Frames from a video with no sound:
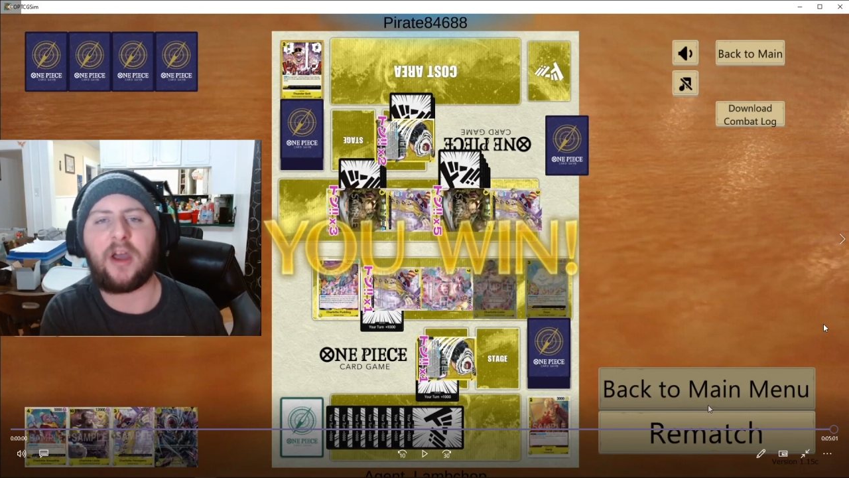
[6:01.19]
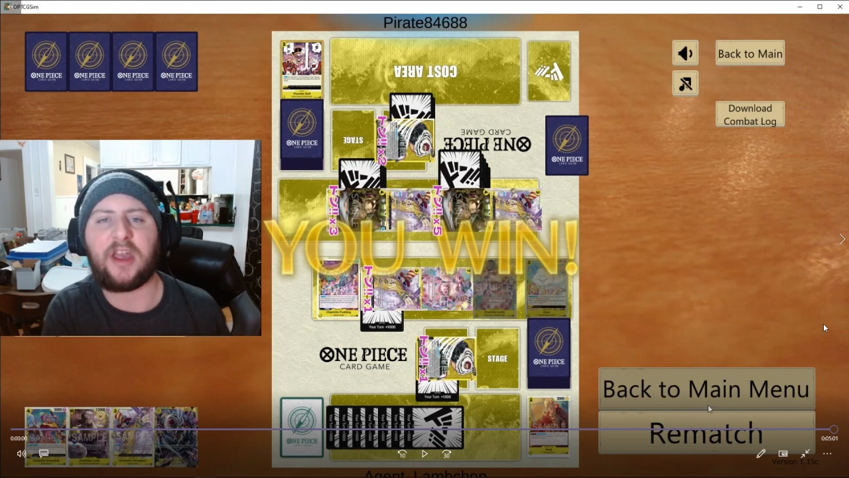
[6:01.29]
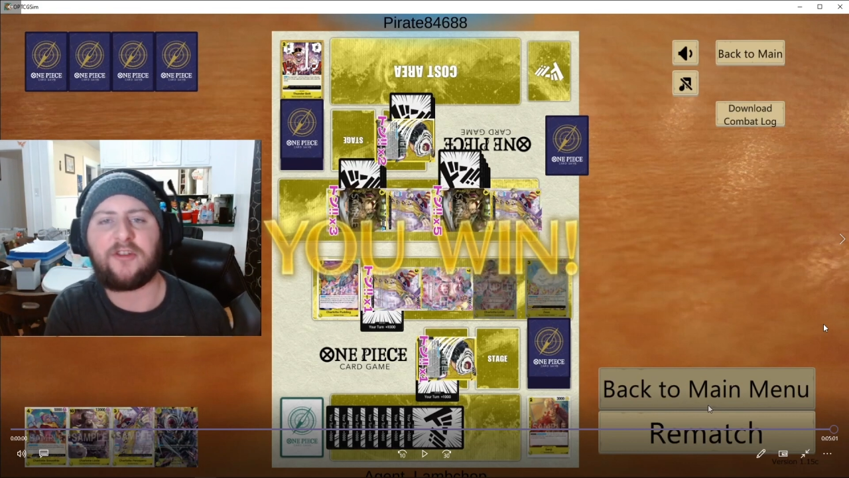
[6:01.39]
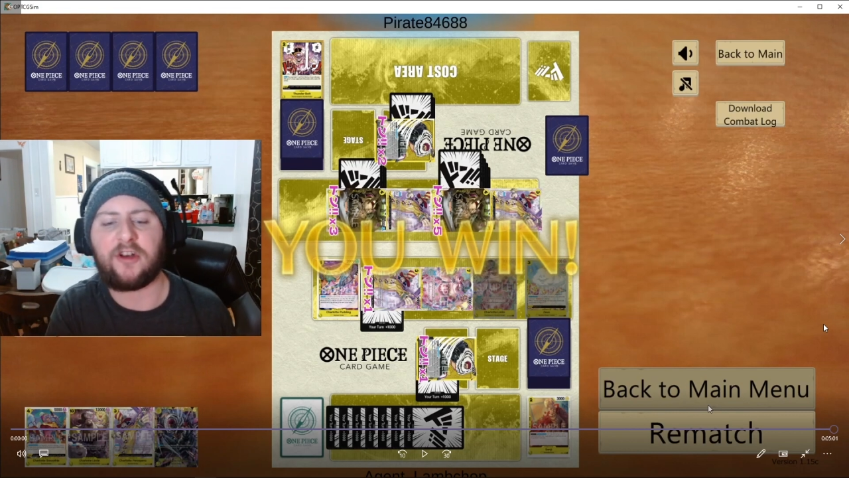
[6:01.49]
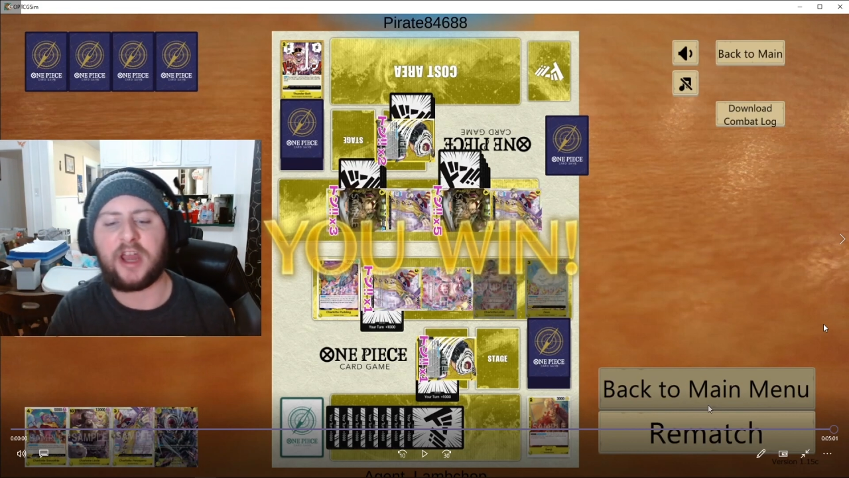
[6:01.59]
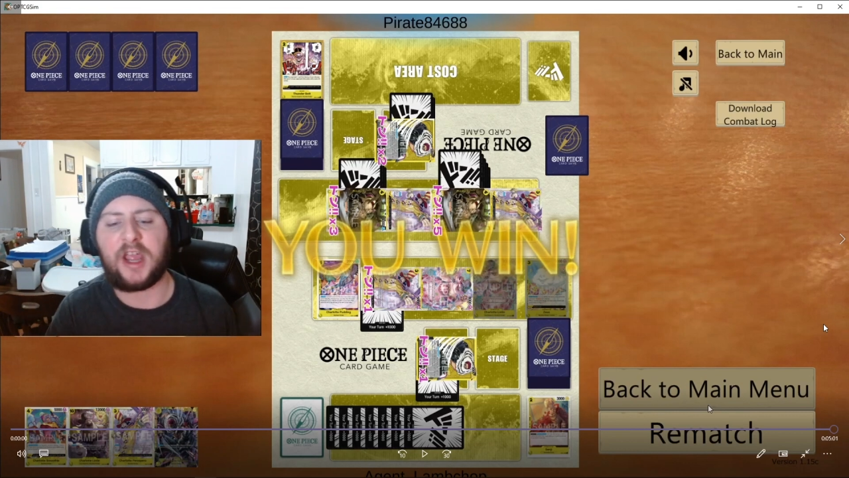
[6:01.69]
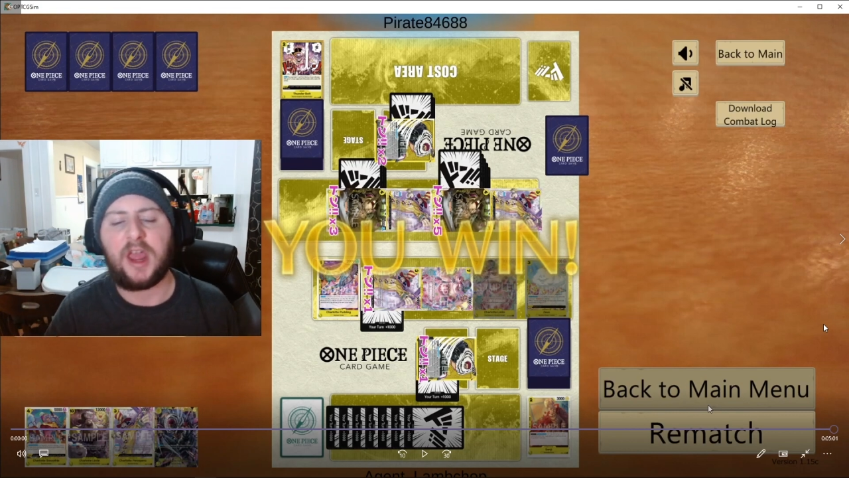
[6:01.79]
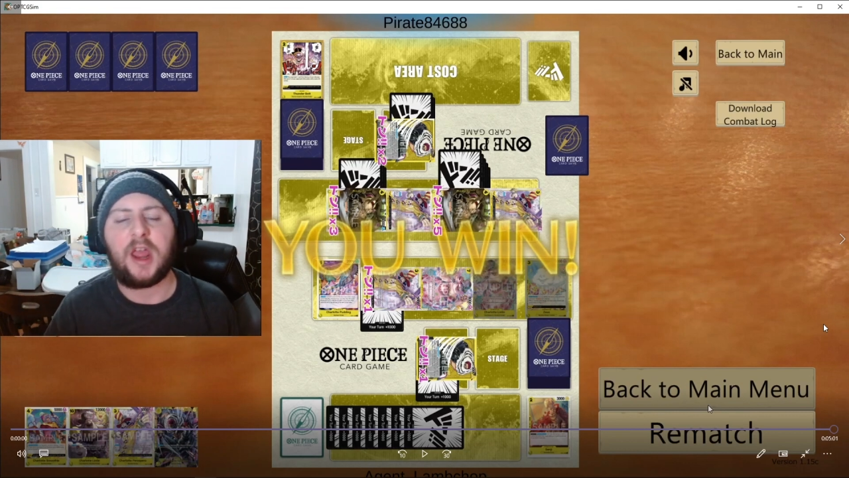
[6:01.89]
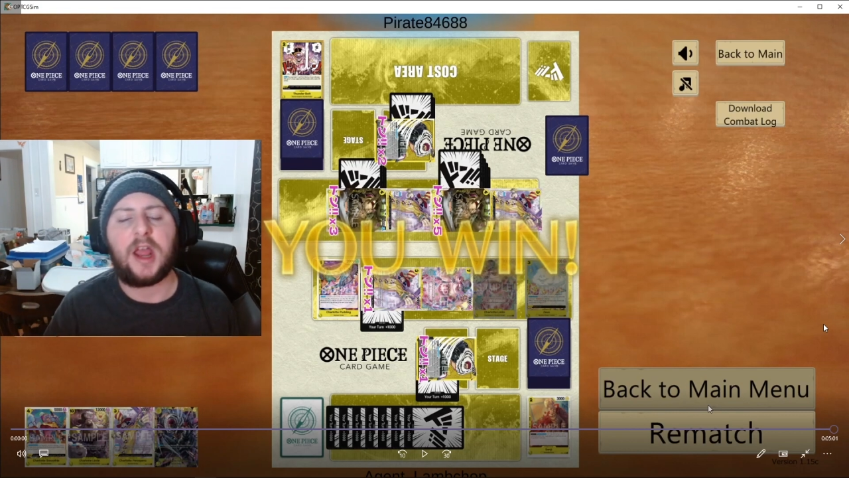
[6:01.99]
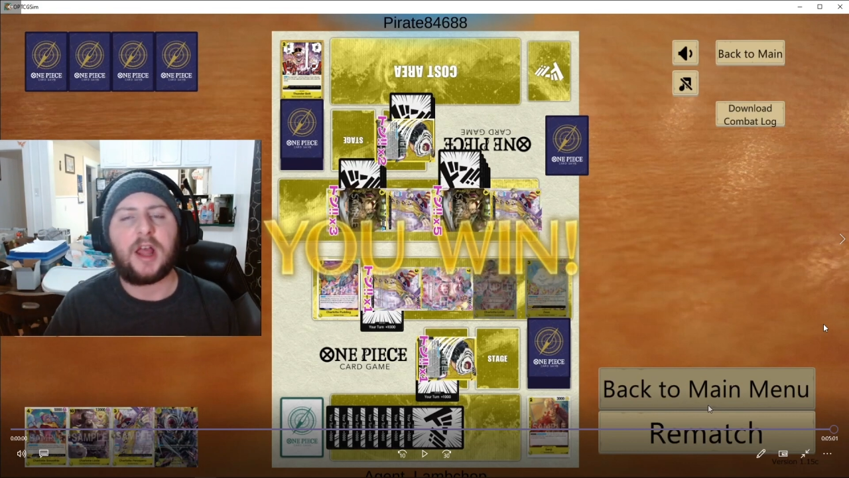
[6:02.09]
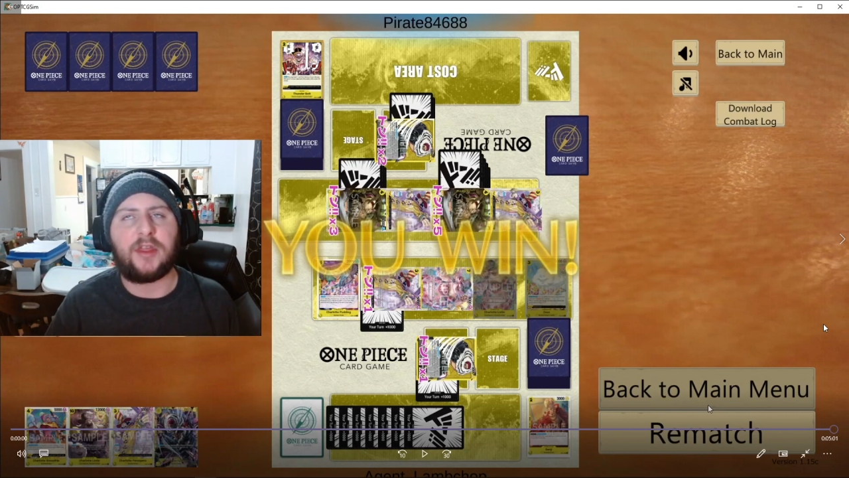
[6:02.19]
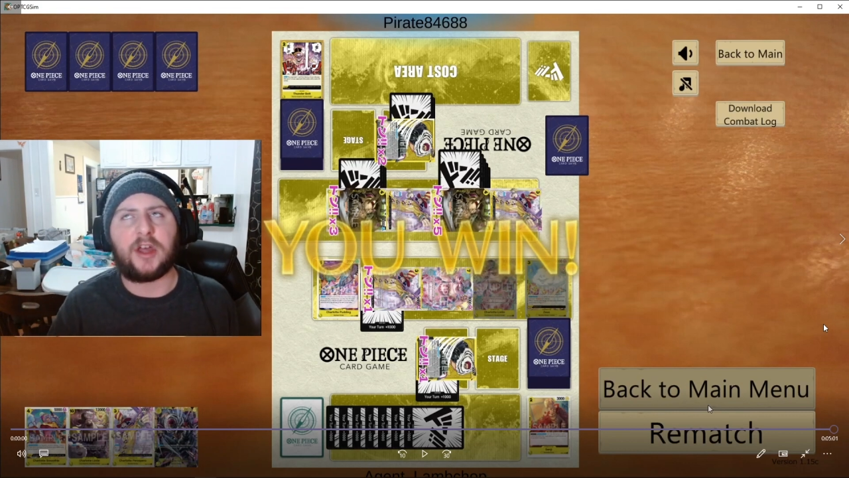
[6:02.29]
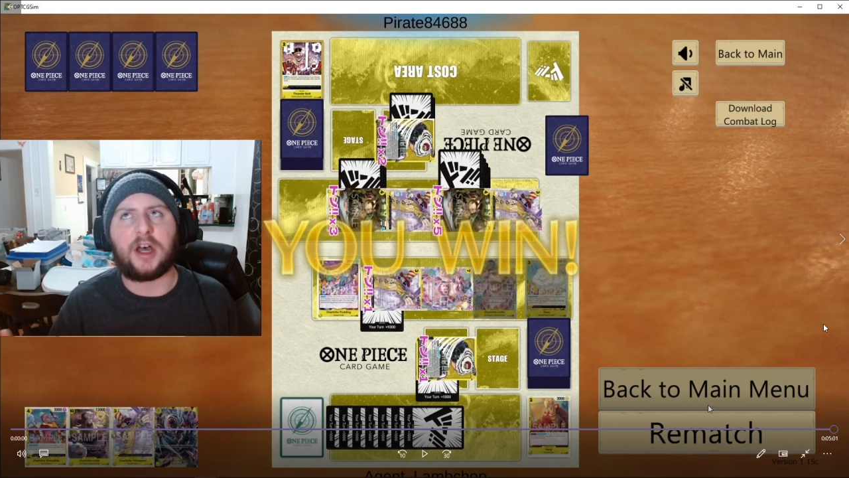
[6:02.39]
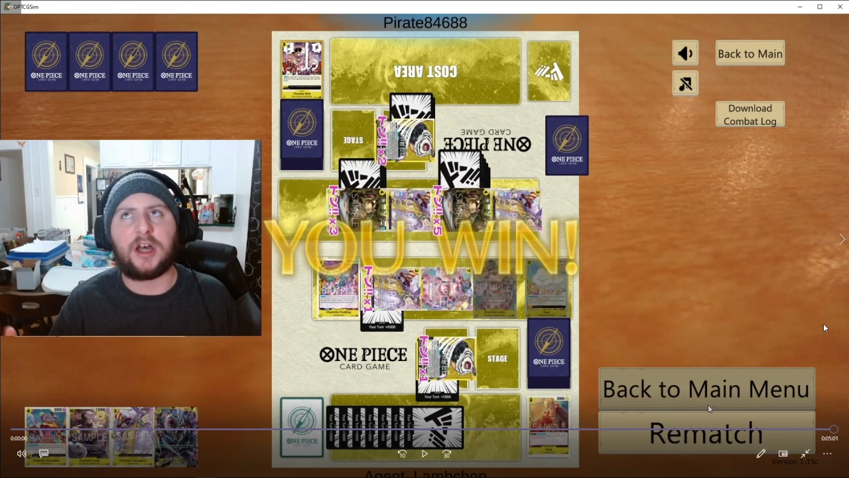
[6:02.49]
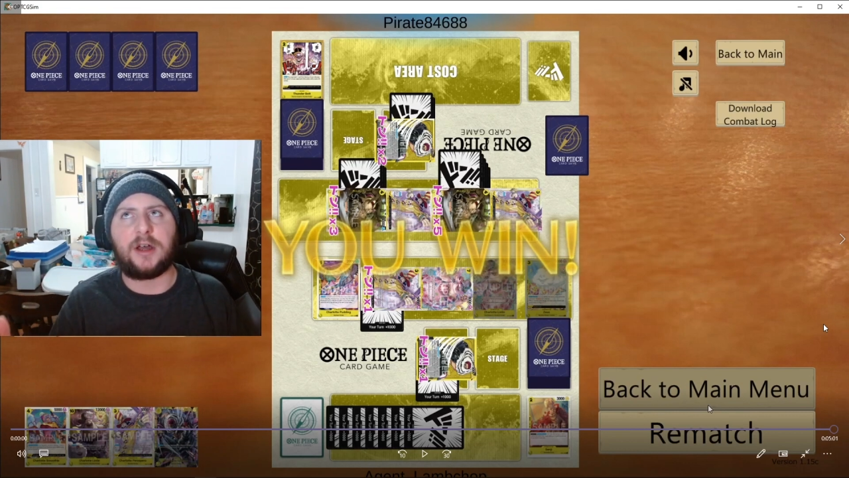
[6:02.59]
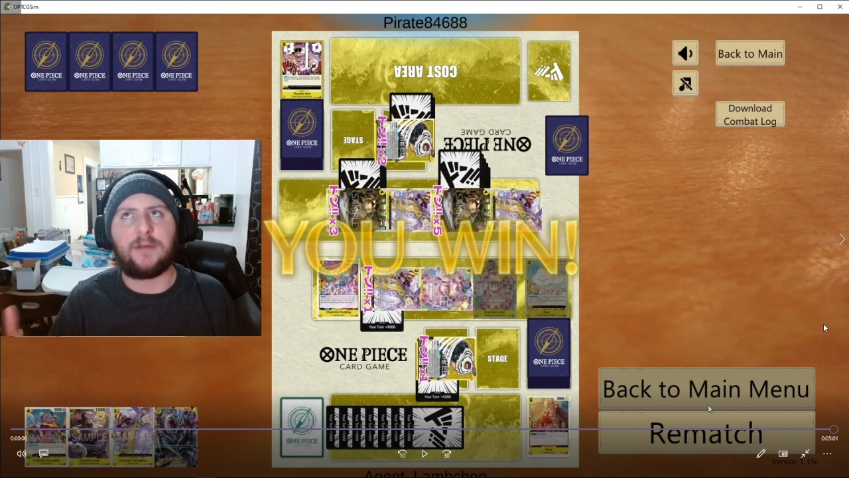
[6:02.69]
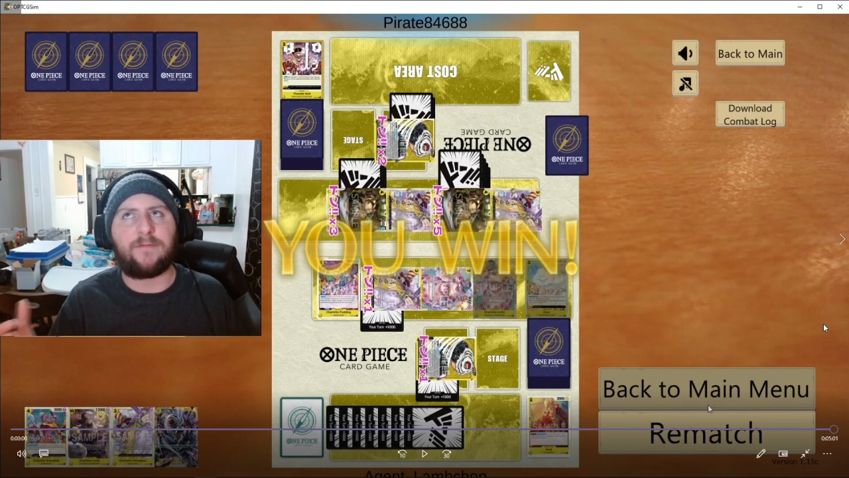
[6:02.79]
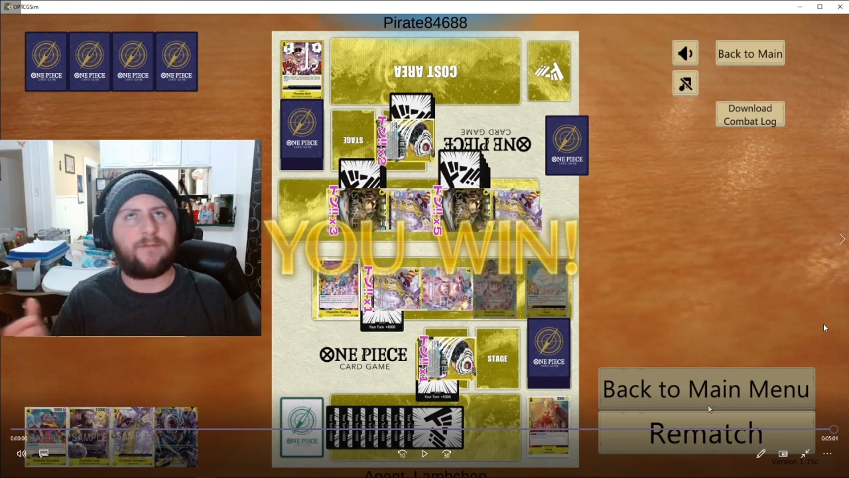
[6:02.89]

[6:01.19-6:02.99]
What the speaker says: yesterday, the